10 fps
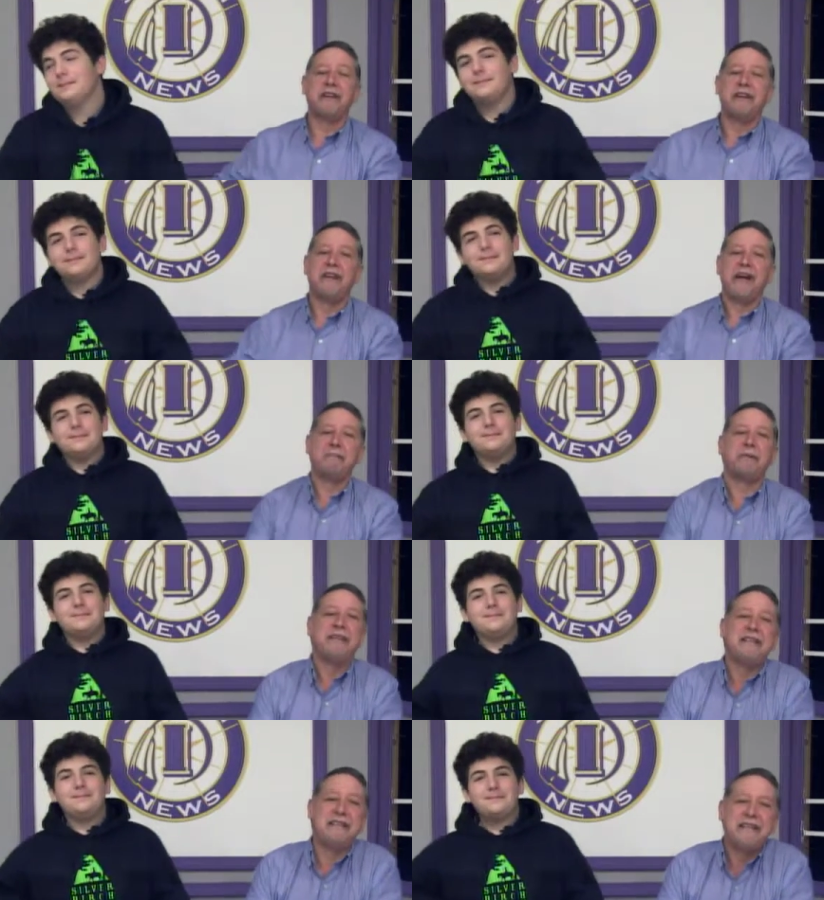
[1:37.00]
Speaker 1: in that,
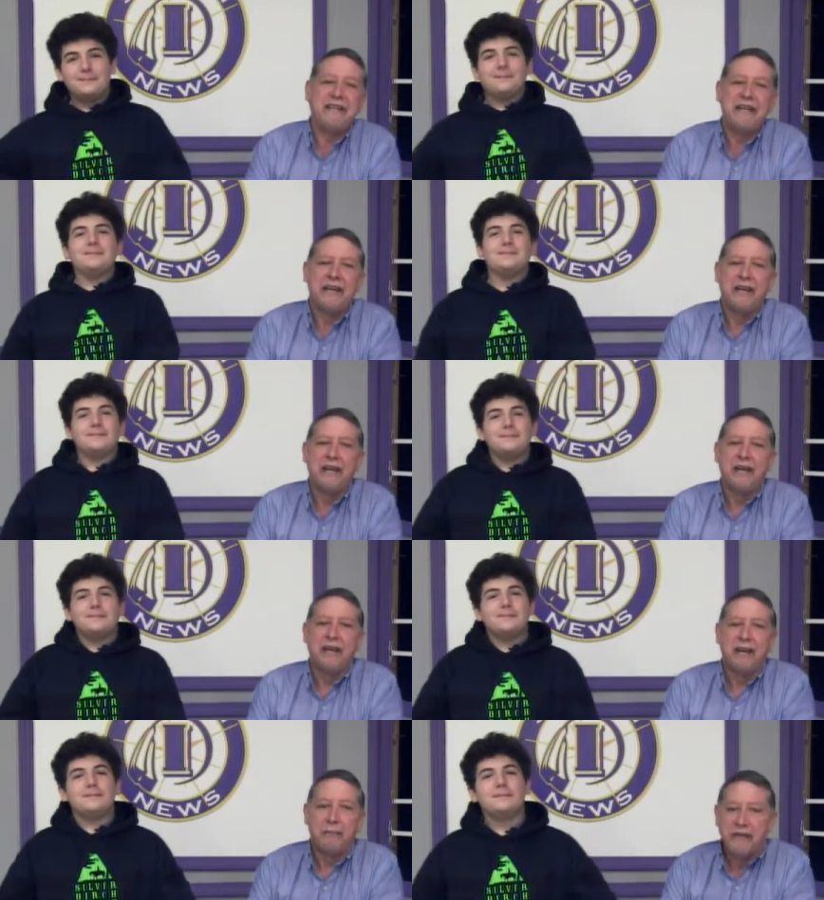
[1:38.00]
please see
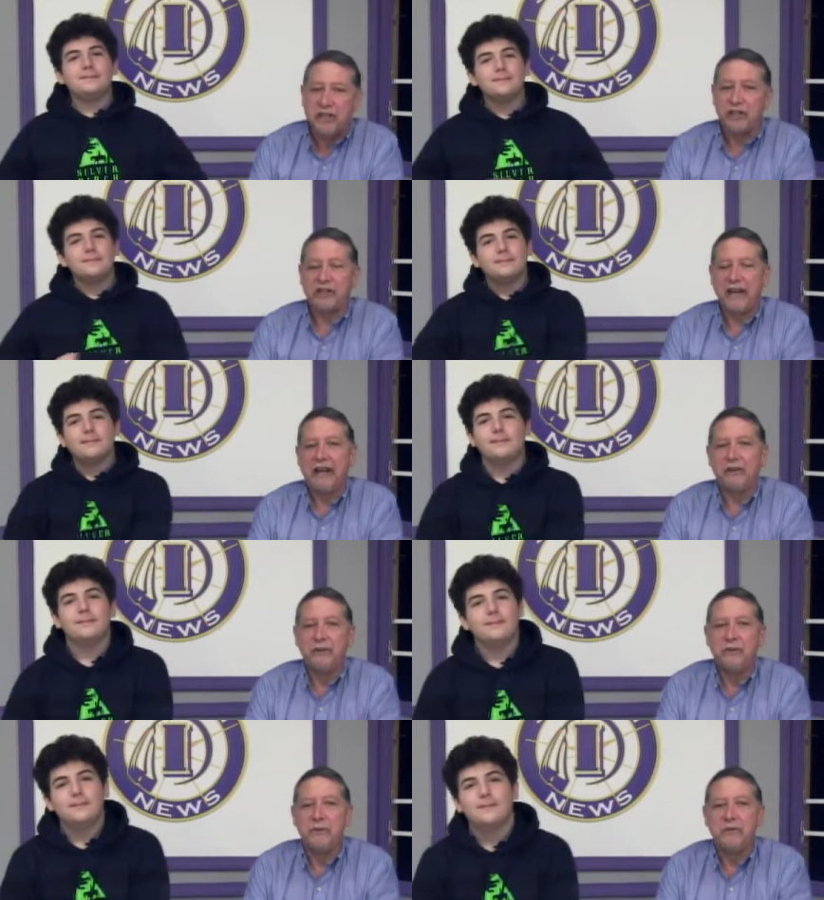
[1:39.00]
Mr.
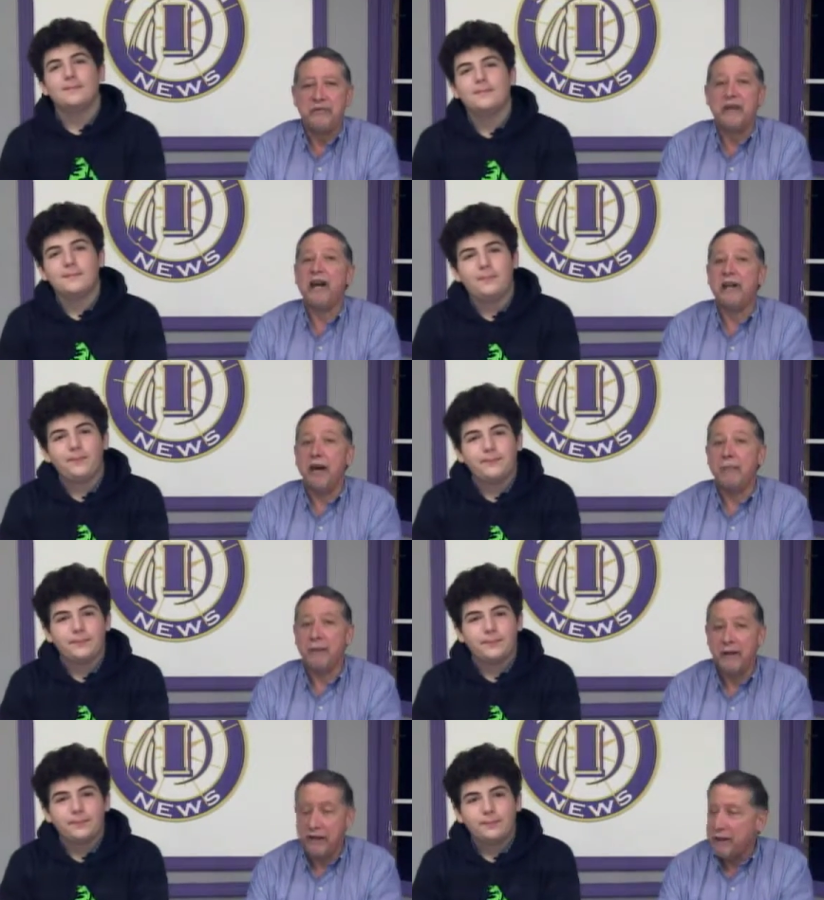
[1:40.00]
Calhoun to sign
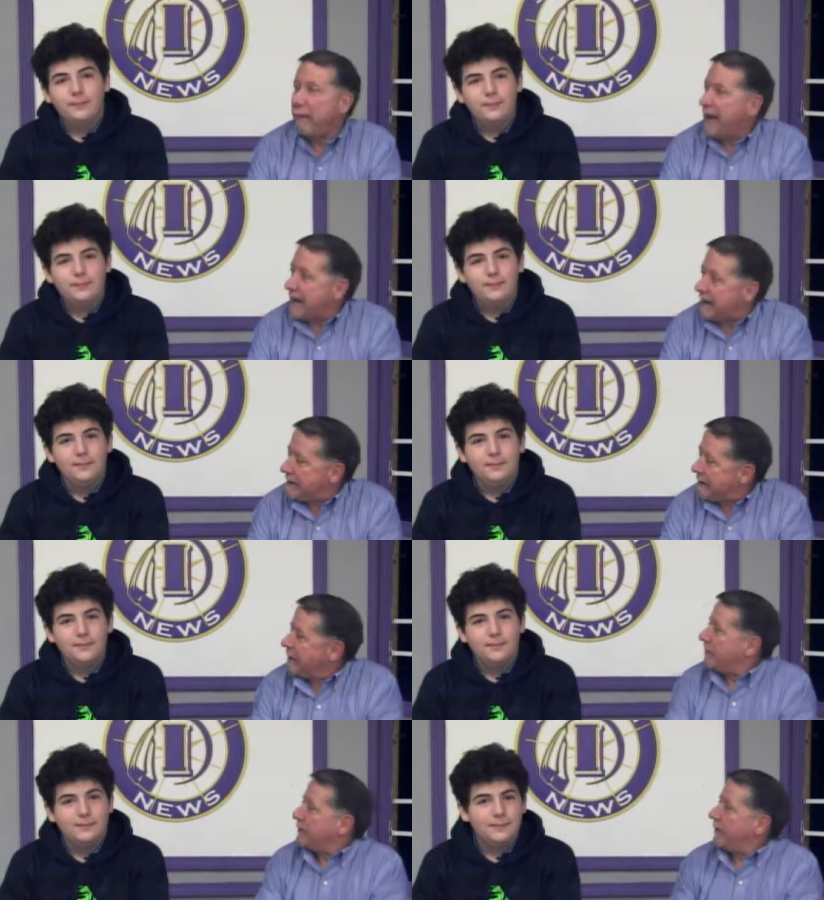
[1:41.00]
up, the man.
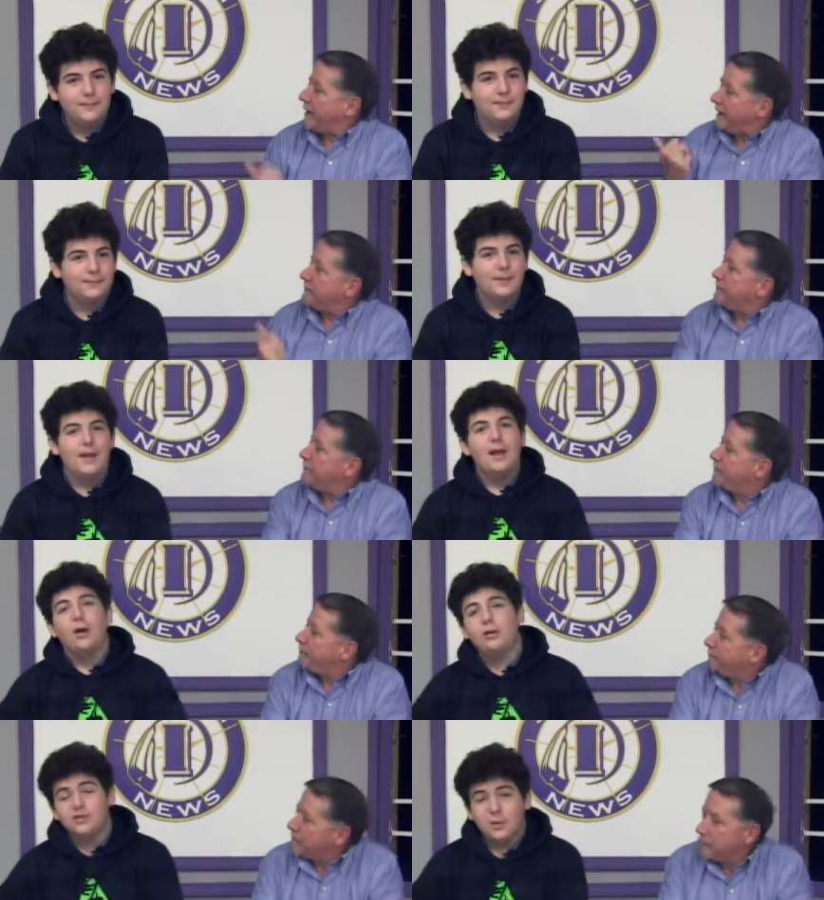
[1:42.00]
Go ahead.
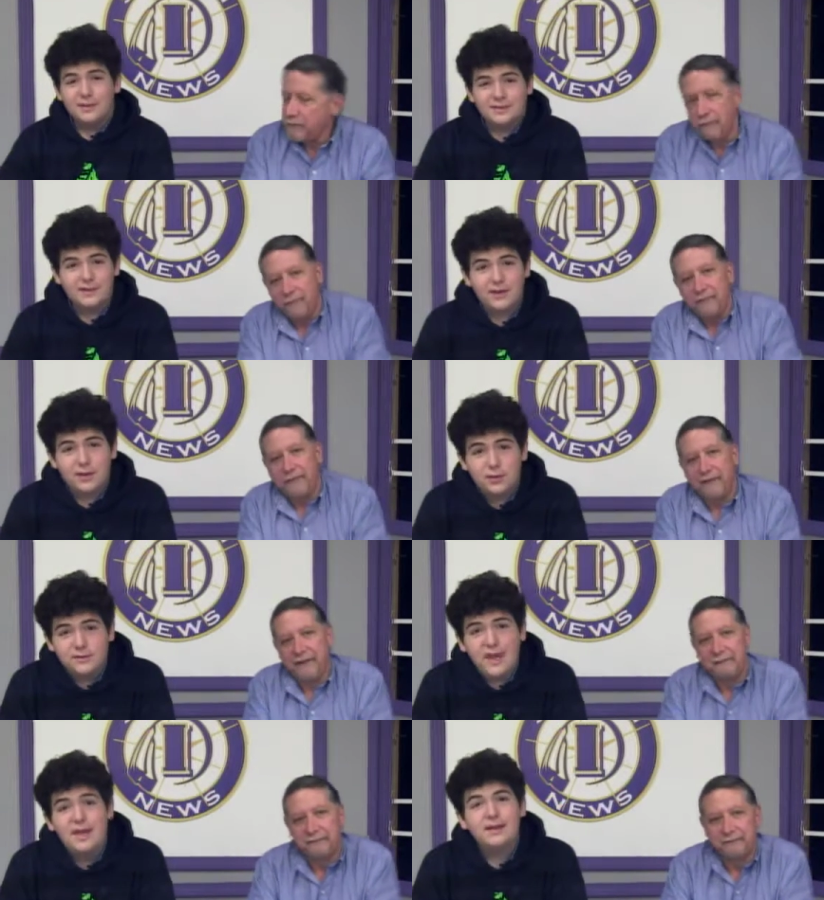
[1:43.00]
Speaker 2: Also, in civic
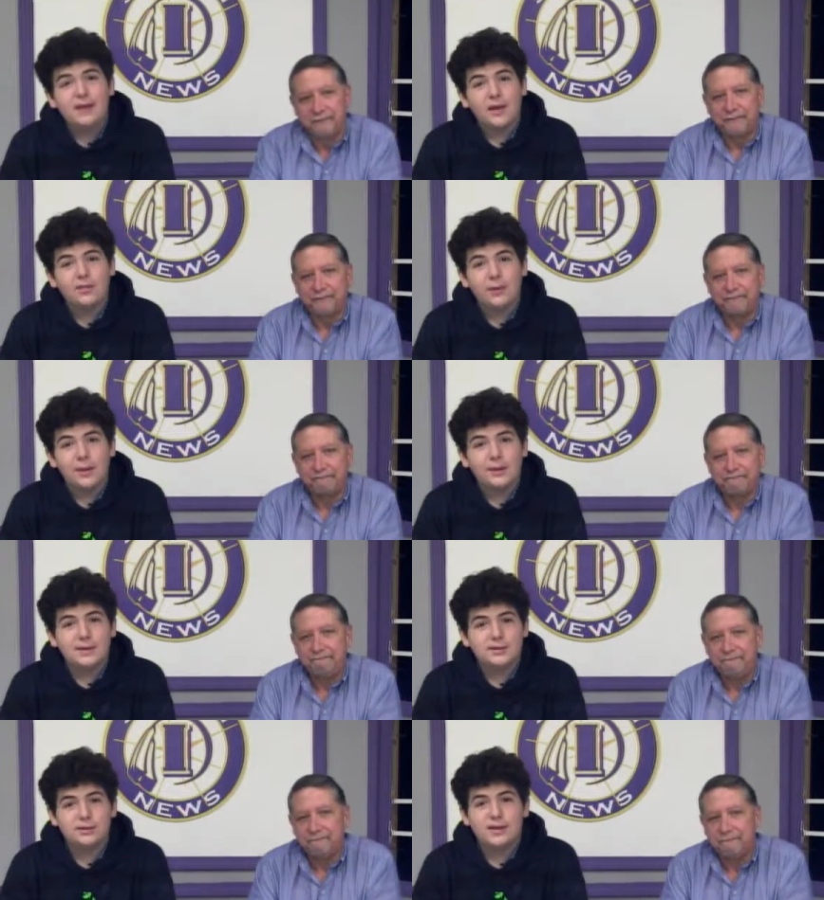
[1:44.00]
news, any ninth grader
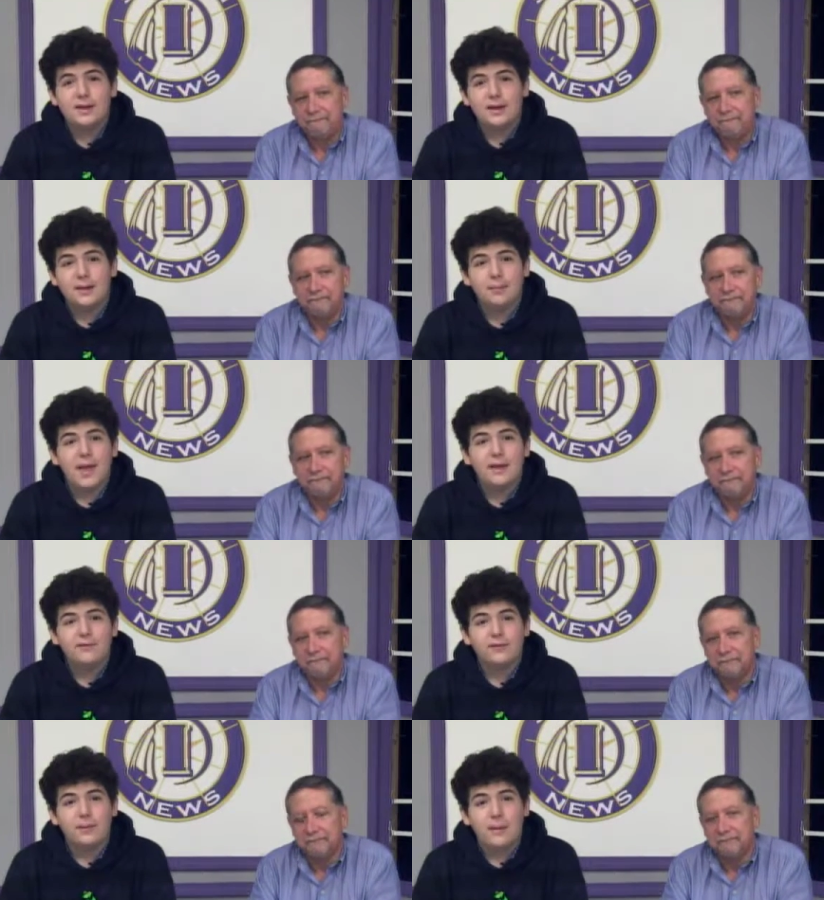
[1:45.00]
interested in
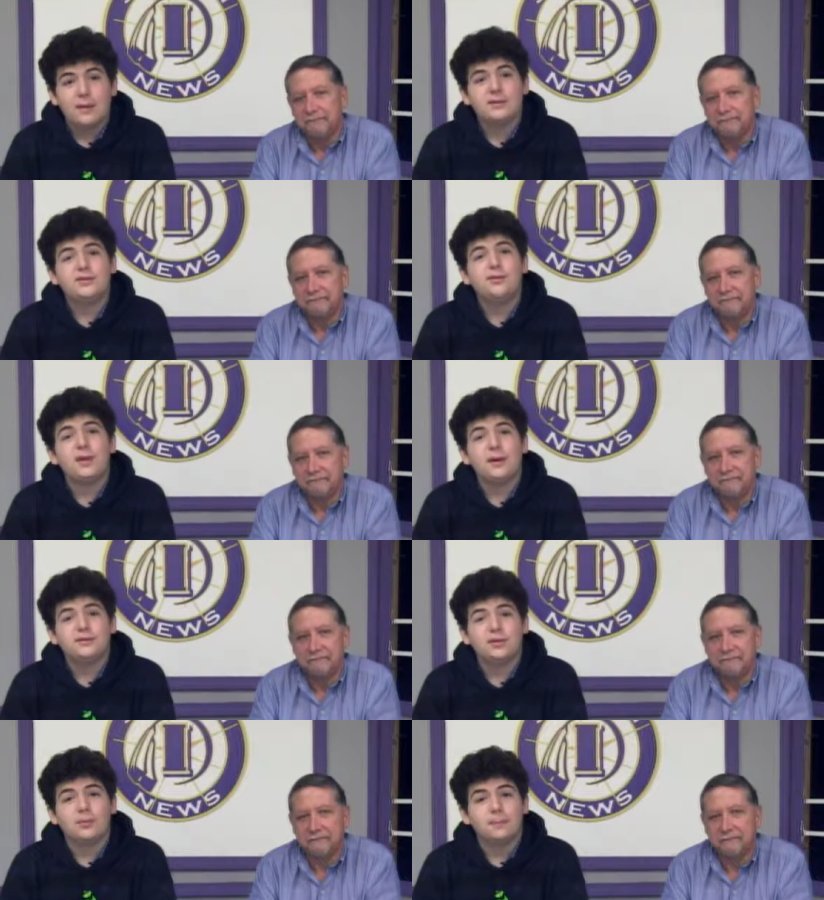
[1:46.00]
applying for the Mayor's Youth
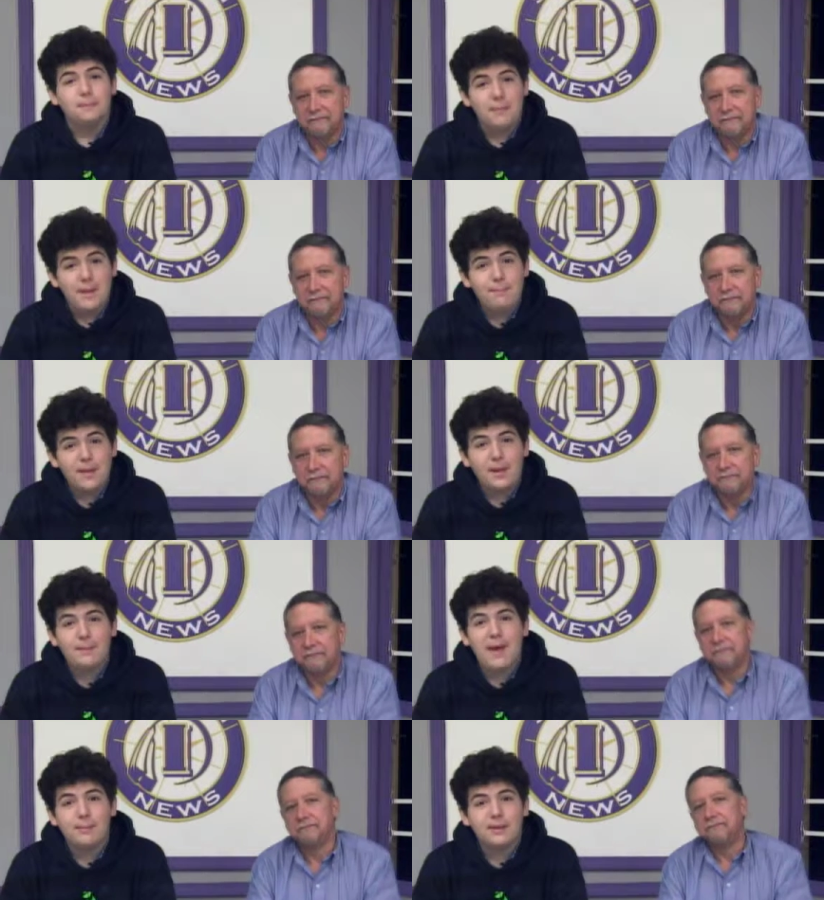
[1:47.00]
Council may pick
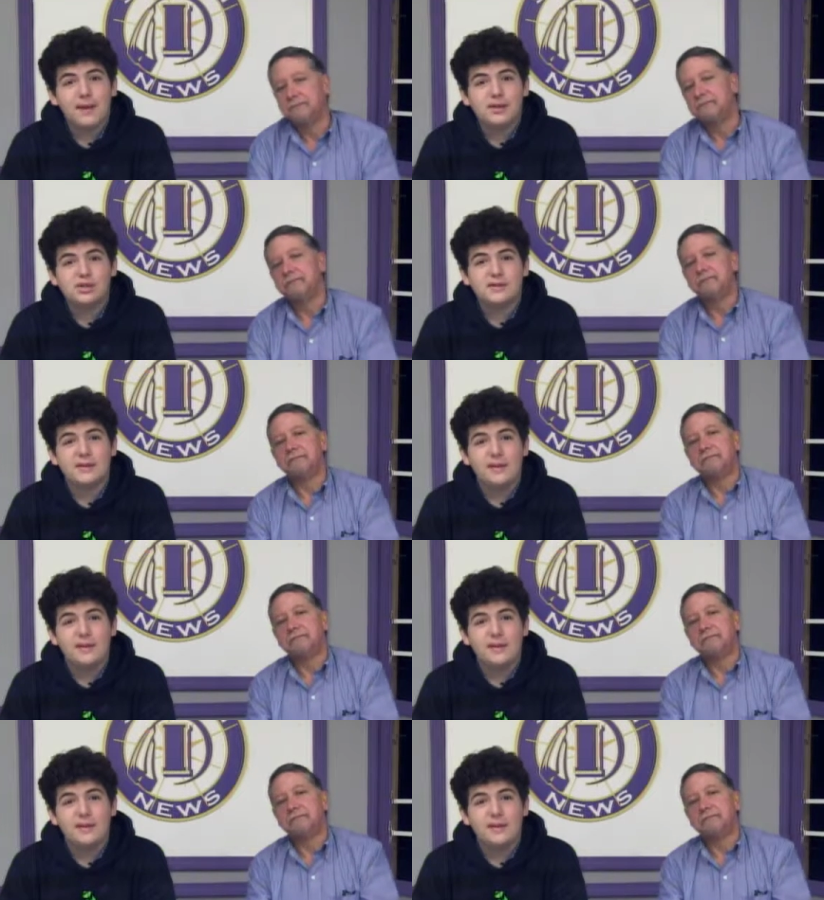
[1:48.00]
up applications in the